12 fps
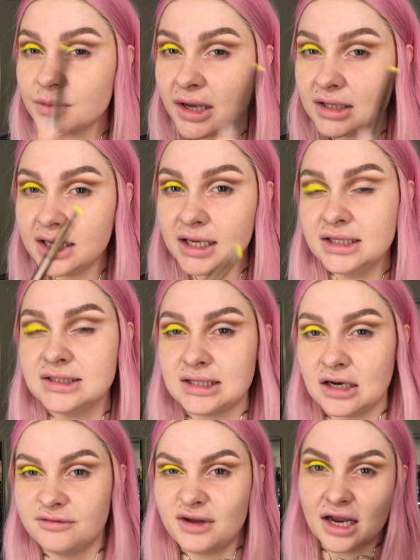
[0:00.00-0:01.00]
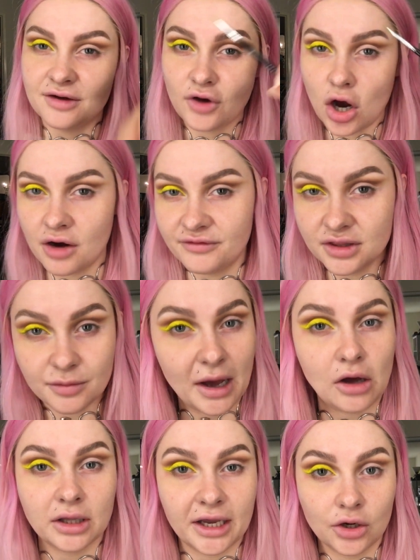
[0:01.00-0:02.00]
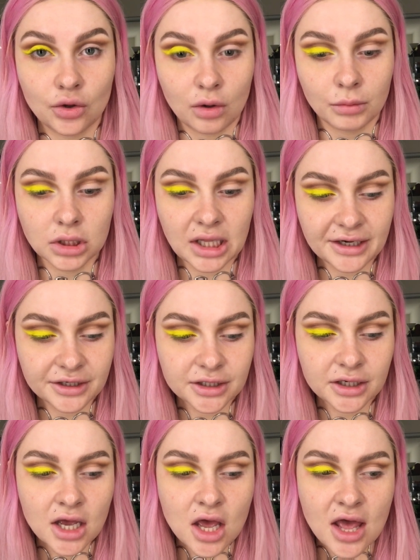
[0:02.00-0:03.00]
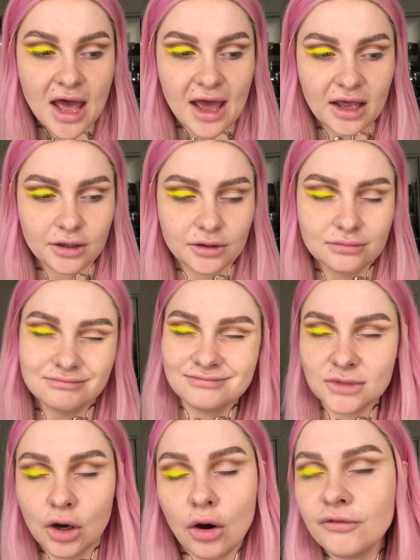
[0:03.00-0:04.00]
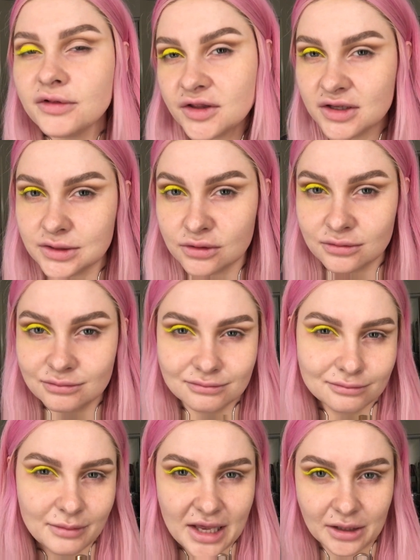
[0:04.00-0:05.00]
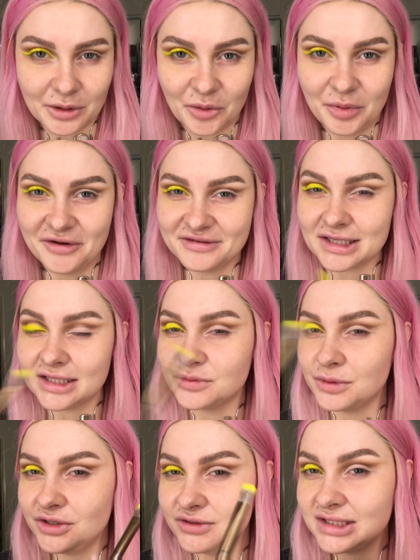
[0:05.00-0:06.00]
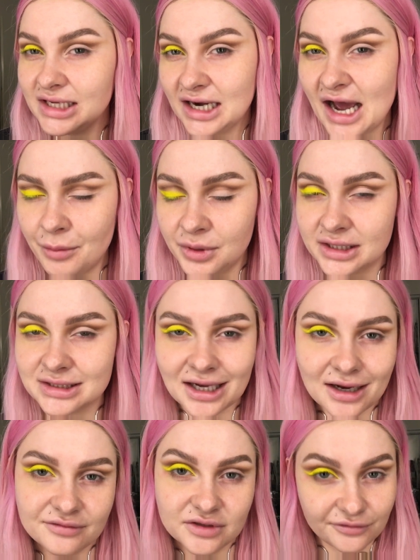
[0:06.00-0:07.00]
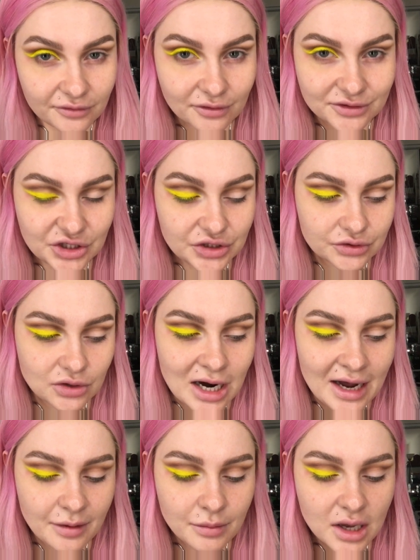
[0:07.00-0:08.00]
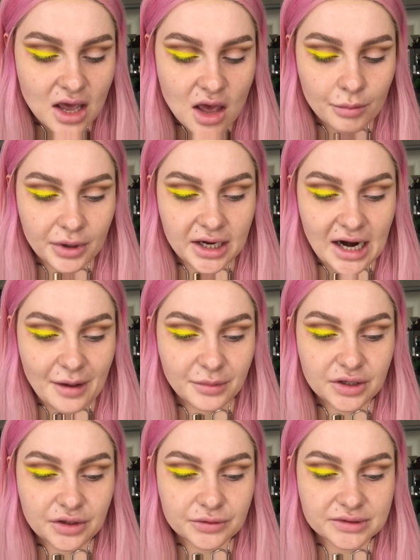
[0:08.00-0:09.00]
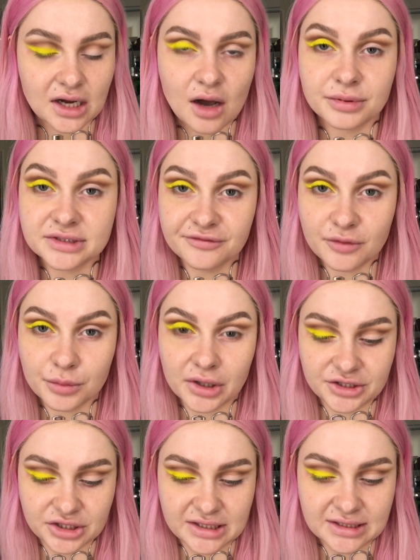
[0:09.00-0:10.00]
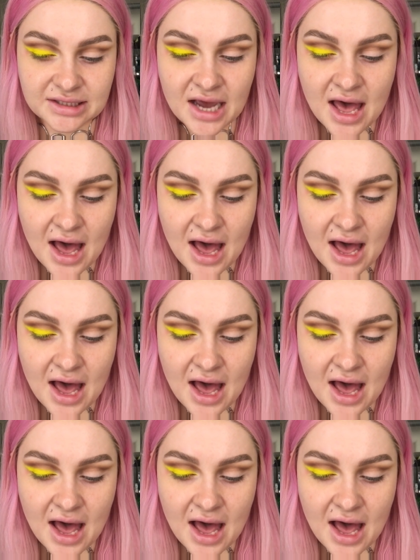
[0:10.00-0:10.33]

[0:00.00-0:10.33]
my lid instead of kind of carving them out like a normal liner. And hopefully this will make a little bit of sense when you see it happen. It's kind of difficult to describe, but I'm going to use a couple different brushes.